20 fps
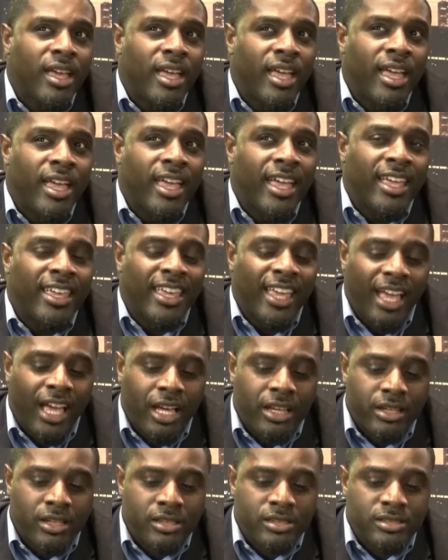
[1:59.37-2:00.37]
it
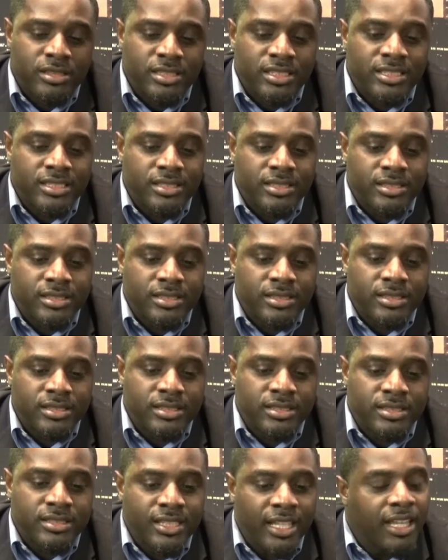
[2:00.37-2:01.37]
kind of
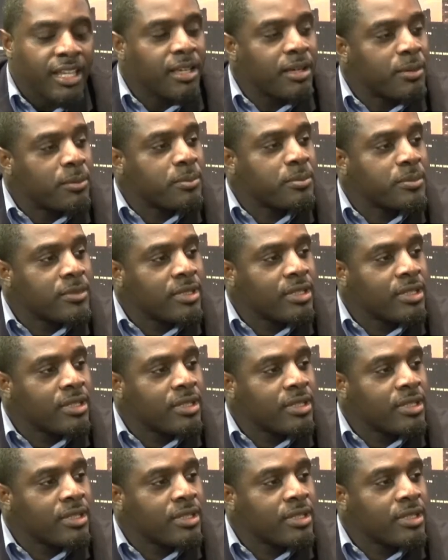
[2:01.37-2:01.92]
stemmed.